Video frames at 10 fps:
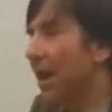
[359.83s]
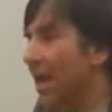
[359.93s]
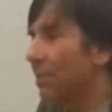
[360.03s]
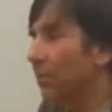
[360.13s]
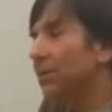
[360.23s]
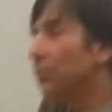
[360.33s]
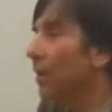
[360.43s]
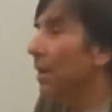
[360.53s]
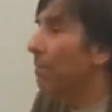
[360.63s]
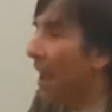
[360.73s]
an animal is
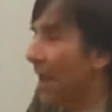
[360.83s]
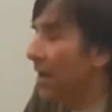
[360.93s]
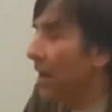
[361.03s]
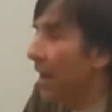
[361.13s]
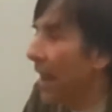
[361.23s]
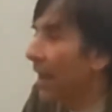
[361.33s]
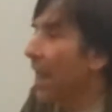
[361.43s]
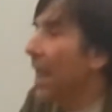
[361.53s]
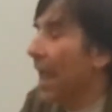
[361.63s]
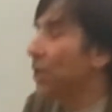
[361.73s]
really a pain in the neck,
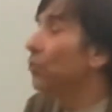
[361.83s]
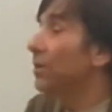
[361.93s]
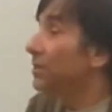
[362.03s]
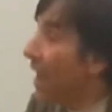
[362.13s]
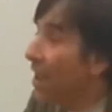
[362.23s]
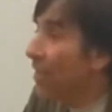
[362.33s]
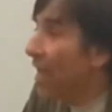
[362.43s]
and you can take